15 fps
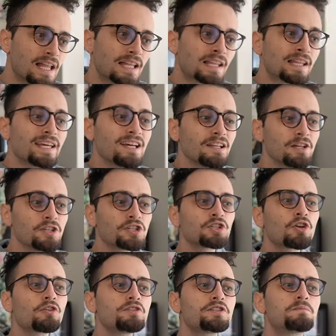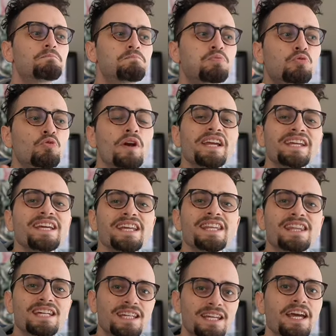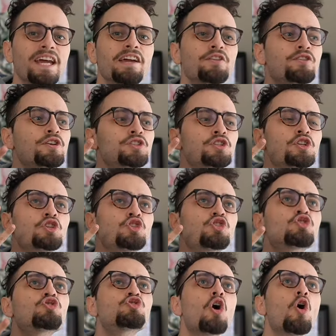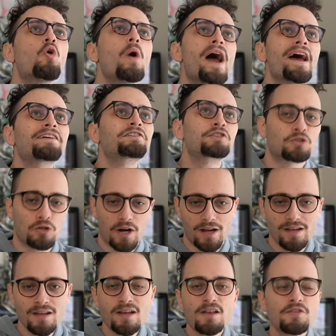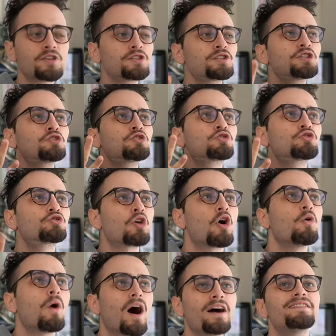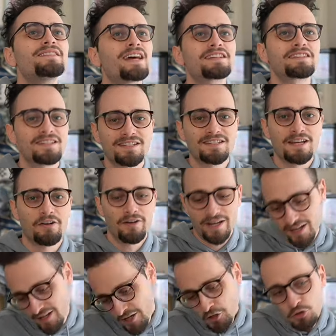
Leela starts bringing the king. This is so extra. This is so unnecessary.